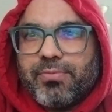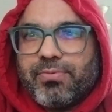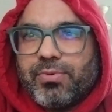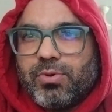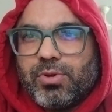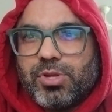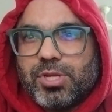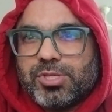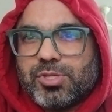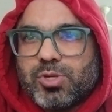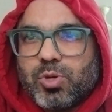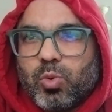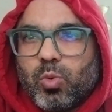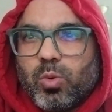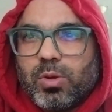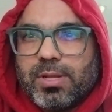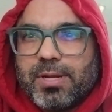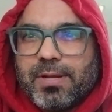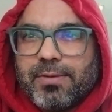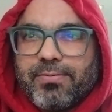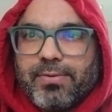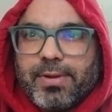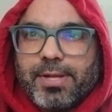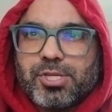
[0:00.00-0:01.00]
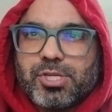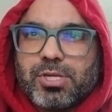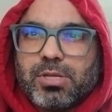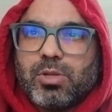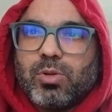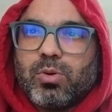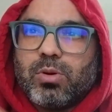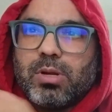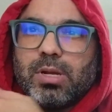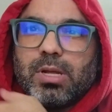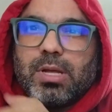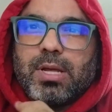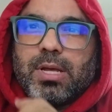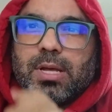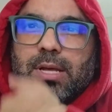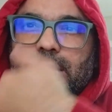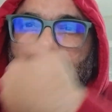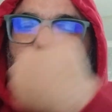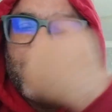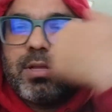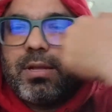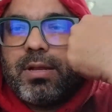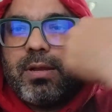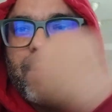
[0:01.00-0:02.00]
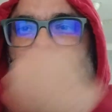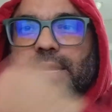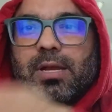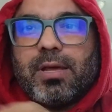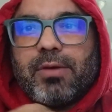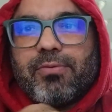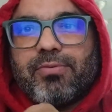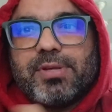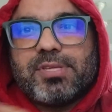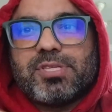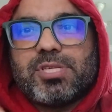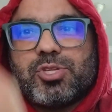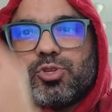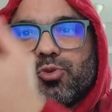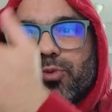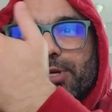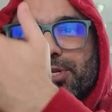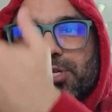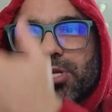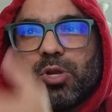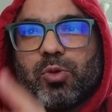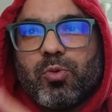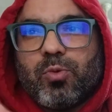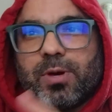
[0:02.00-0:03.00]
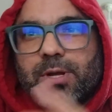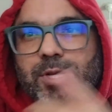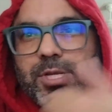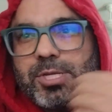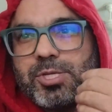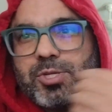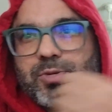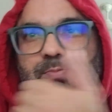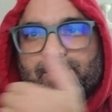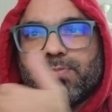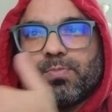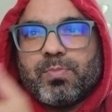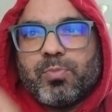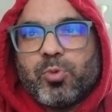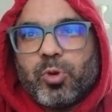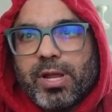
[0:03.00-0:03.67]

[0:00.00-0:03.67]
If you just know the definition, then in every situation you are just